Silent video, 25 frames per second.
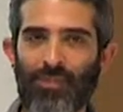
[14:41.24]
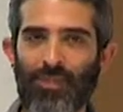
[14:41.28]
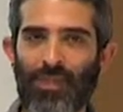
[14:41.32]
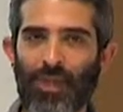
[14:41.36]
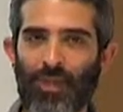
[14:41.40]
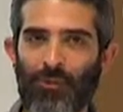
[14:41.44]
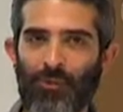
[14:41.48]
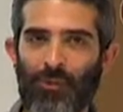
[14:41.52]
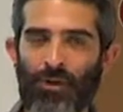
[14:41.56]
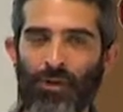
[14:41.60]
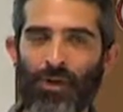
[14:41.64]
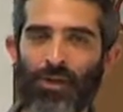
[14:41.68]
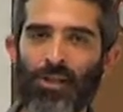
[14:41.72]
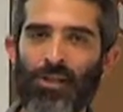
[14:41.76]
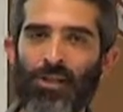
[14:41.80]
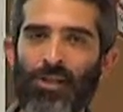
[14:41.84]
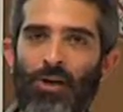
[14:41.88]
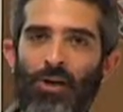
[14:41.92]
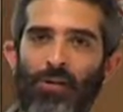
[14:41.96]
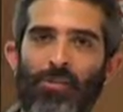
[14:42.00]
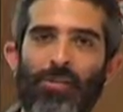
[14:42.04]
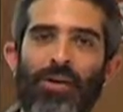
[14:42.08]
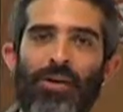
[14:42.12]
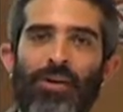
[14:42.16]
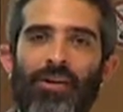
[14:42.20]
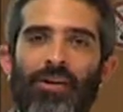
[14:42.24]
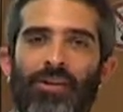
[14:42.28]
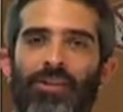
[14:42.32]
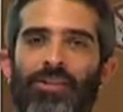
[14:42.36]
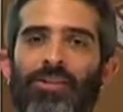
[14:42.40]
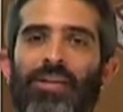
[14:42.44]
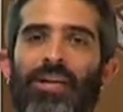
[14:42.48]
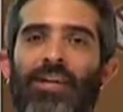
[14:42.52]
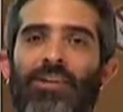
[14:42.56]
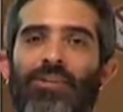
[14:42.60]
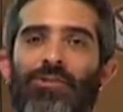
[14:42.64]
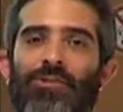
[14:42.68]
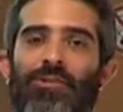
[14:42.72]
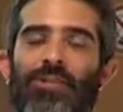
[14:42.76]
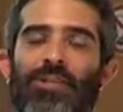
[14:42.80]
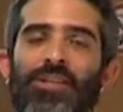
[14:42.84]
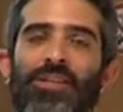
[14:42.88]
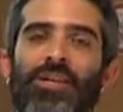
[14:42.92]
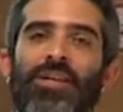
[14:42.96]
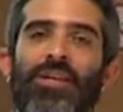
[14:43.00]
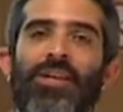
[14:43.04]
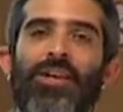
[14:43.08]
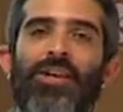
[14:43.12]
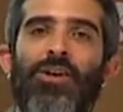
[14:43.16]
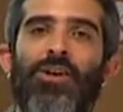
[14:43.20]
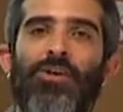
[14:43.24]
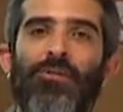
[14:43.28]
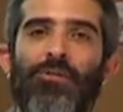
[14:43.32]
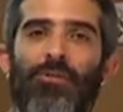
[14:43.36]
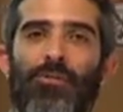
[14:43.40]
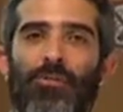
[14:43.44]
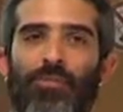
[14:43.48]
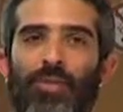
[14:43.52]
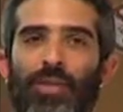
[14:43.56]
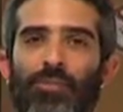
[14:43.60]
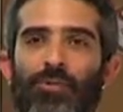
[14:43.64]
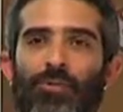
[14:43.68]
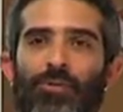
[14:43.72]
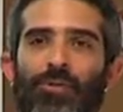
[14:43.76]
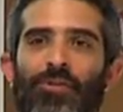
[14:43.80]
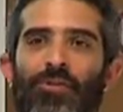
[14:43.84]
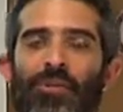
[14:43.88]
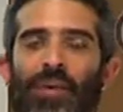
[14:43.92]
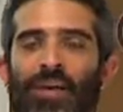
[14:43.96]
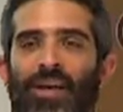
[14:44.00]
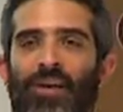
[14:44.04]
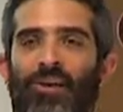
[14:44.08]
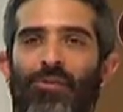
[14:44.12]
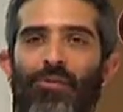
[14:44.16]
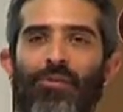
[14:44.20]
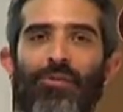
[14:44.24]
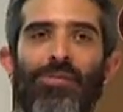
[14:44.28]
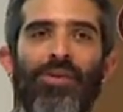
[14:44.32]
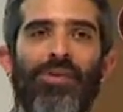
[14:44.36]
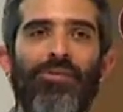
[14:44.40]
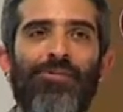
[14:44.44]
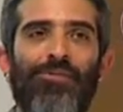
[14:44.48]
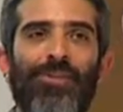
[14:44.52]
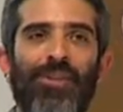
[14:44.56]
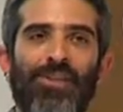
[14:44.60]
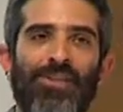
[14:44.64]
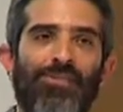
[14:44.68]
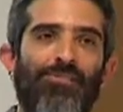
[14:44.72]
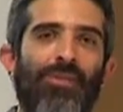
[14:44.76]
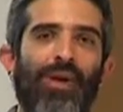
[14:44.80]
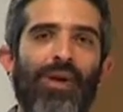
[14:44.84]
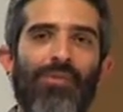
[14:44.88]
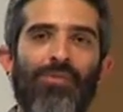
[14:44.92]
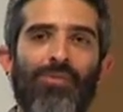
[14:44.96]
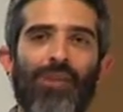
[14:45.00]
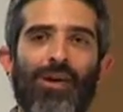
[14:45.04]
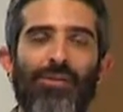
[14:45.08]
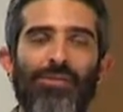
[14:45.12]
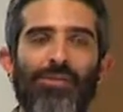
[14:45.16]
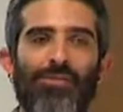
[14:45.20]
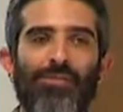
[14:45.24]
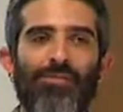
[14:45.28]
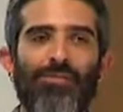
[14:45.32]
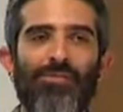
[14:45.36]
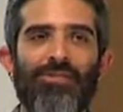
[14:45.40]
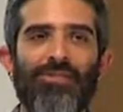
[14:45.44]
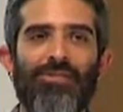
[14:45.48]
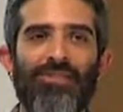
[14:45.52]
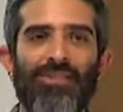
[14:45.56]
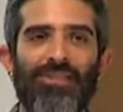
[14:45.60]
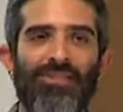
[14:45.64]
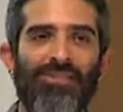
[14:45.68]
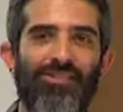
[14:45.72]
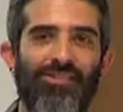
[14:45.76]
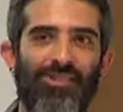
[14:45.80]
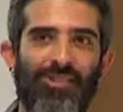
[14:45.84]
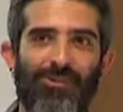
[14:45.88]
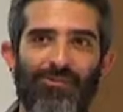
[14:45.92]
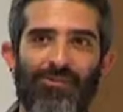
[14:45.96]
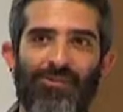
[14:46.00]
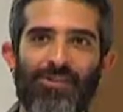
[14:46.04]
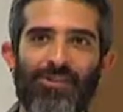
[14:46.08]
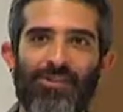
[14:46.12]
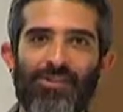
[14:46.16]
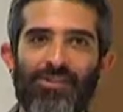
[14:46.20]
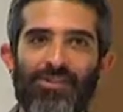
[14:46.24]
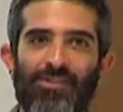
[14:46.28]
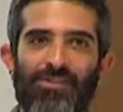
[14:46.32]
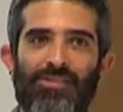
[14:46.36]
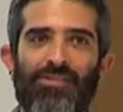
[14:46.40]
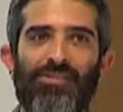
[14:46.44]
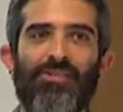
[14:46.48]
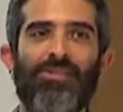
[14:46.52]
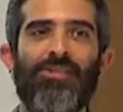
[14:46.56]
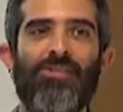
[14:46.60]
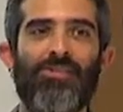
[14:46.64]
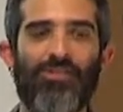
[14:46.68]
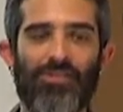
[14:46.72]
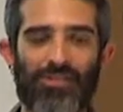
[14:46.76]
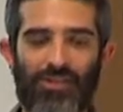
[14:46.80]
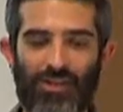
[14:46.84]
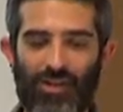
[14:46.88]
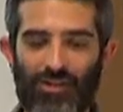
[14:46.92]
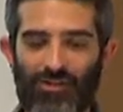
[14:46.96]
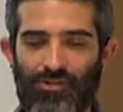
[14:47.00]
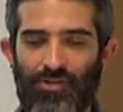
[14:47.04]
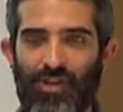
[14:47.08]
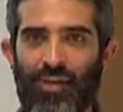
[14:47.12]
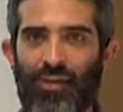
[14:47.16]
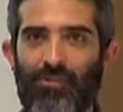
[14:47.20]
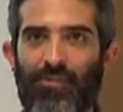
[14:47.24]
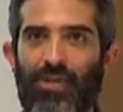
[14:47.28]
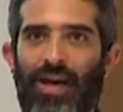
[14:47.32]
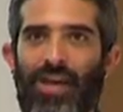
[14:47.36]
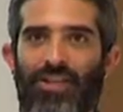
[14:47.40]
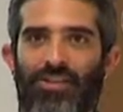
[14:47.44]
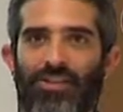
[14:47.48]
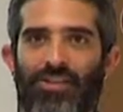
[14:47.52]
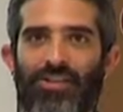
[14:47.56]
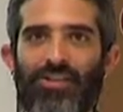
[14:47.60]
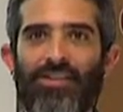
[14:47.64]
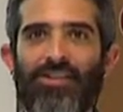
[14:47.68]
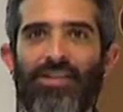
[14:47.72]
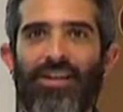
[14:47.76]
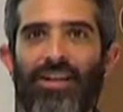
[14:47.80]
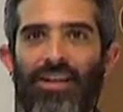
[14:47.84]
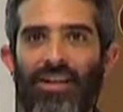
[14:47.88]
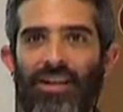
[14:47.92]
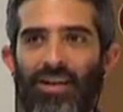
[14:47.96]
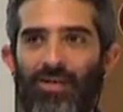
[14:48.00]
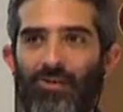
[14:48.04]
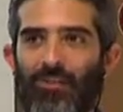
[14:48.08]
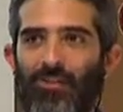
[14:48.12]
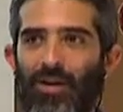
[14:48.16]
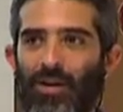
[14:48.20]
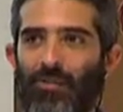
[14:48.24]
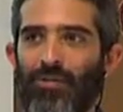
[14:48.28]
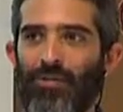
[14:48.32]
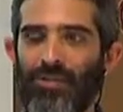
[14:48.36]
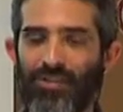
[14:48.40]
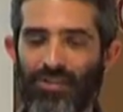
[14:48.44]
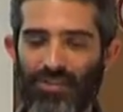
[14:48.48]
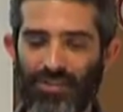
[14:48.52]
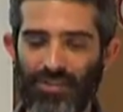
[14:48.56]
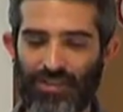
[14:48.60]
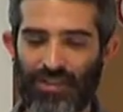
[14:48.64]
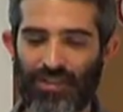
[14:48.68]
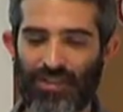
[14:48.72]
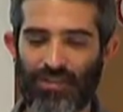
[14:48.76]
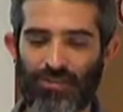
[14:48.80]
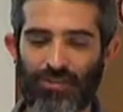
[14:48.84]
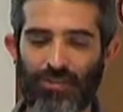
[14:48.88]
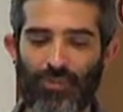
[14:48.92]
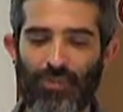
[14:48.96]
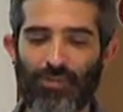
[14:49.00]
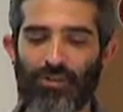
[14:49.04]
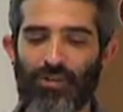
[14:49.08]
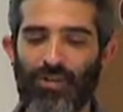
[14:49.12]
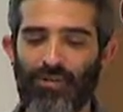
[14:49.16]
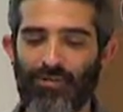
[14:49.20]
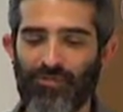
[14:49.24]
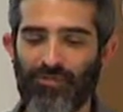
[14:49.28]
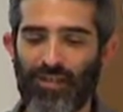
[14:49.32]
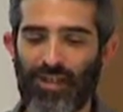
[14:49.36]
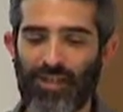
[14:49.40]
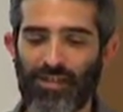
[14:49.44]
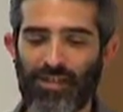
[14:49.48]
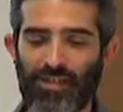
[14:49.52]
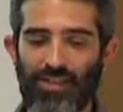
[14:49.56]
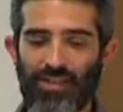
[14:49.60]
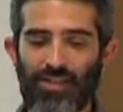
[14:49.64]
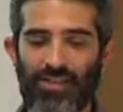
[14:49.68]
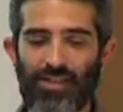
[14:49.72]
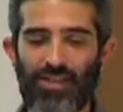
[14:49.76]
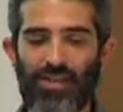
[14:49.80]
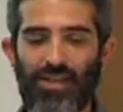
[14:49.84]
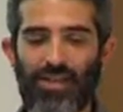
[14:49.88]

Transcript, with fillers: I want a low barrier to entry for people to help me fix my problems. It's selfishness. So I try to patch it and publish these things so people can find it.